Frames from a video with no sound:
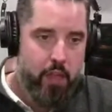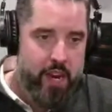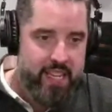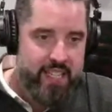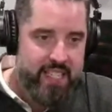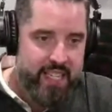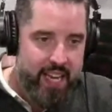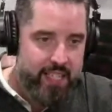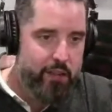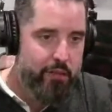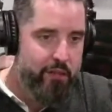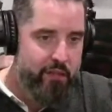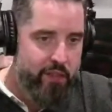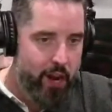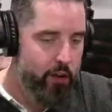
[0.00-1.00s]
And then he
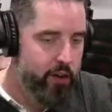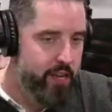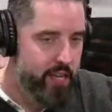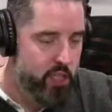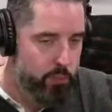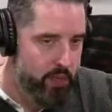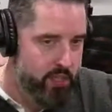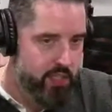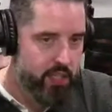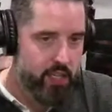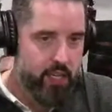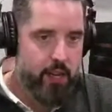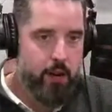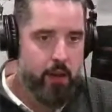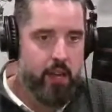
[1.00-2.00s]
says it very
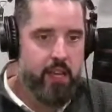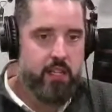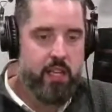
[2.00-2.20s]
explicitly.